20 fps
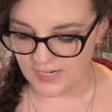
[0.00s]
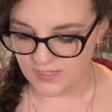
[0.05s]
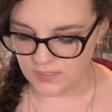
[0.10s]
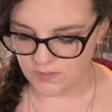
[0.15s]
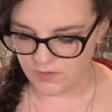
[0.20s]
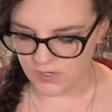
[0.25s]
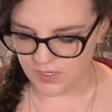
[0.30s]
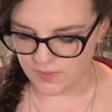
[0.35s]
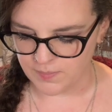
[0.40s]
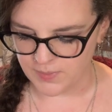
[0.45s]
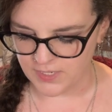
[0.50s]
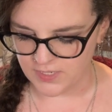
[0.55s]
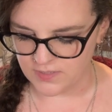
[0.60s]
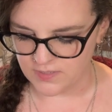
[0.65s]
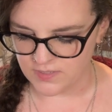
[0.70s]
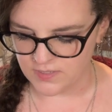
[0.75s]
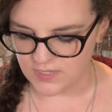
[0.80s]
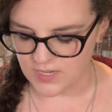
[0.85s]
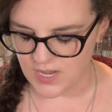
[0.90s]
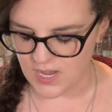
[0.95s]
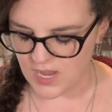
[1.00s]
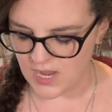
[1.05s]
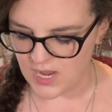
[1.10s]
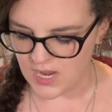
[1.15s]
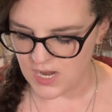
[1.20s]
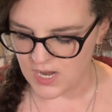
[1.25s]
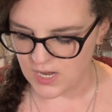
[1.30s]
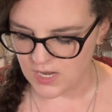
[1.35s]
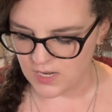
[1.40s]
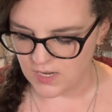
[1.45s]
recommends
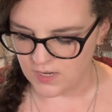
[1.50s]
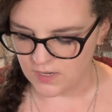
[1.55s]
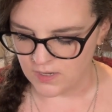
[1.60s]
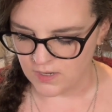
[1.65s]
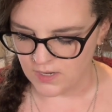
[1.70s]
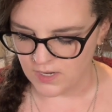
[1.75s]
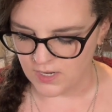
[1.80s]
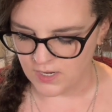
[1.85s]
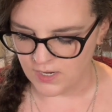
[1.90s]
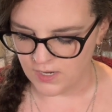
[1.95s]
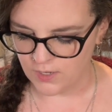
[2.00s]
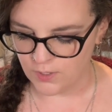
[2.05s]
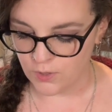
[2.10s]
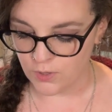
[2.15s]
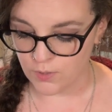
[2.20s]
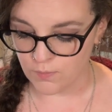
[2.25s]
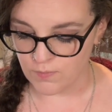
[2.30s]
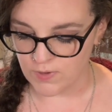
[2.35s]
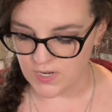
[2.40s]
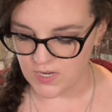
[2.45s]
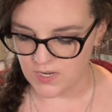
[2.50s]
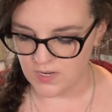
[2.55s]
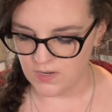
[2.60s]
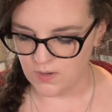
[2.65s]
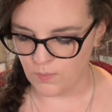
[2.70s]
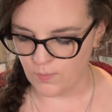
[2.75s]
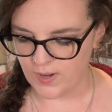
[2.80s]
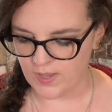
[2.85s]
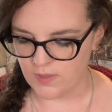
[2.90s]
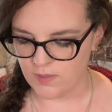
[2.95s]
a
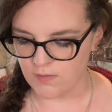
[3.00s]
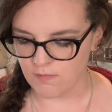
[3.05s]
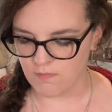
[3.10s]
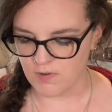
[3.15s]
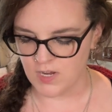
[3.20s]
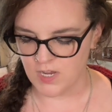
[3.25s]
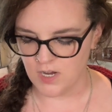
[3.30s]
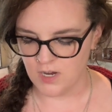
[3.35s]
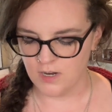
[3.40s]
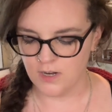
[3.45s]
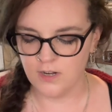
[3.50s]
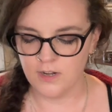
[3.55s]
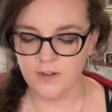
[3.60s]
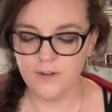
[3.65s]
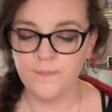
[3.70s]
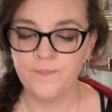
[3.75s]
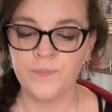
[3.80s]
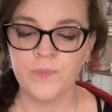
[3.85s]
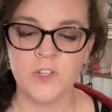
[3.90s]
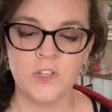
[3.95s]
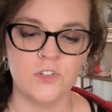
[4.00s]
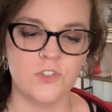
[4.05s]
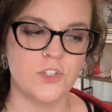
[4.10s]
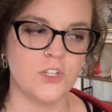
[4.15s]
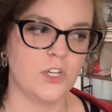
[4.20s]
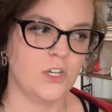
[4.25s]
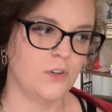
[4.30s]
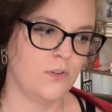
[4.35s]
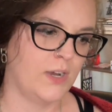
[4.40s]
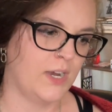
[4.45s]
weight 3 yarn.
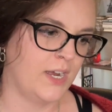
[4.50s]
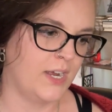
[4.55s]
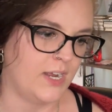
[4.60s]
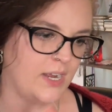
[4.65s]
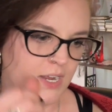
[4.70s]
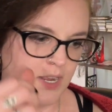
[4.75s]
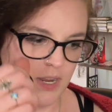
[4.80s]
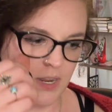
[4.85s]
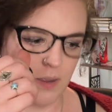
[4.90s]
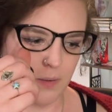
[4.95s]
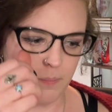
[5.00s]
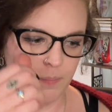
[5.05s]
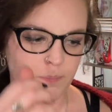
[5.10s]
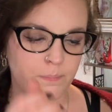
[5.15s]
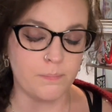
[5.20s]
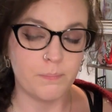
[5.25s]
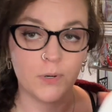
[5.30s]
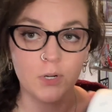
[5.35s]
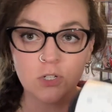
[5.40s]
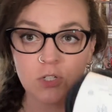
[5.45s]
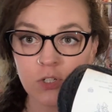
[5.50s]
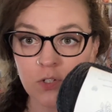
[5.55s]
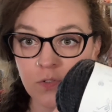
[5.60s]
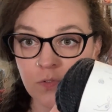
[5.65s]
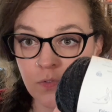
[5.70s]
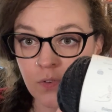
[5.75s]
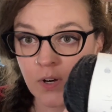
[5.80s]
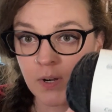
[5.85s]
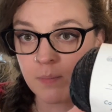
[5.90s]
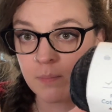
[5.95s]
So I purchased
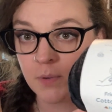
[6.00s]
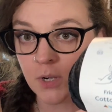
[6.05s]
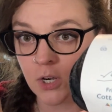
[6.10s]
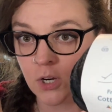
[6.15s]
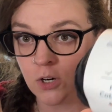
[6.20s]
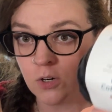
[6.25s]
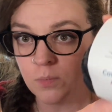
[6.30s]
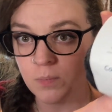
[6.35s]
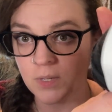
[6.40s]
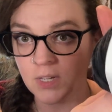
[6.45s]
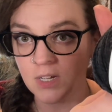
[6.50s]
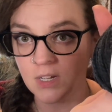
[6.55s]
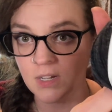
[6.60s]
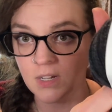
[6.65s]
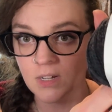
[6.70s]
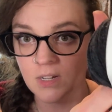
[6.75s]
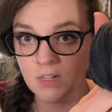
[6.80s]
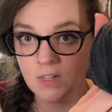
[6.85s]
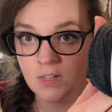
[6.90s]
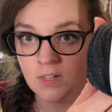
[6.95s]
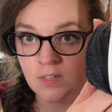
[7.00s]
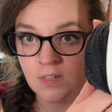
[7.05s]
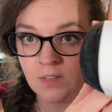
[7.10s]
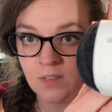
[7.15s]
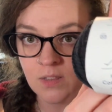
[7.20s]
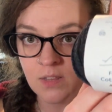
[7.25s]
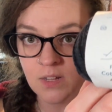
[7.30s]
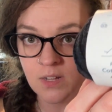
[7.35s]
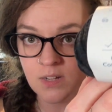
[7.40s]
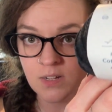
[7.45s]
from Hobbii
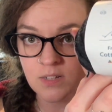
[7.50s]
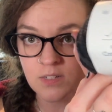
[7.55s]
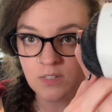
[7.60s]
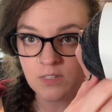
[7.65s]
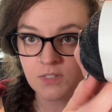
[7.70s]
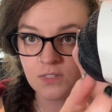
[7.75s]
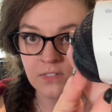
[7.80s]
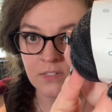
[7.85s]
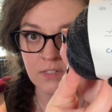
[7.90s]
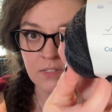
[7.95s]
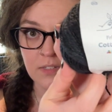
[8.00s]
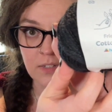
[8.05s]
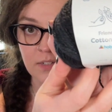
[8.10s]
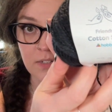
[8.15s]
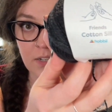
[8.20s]
this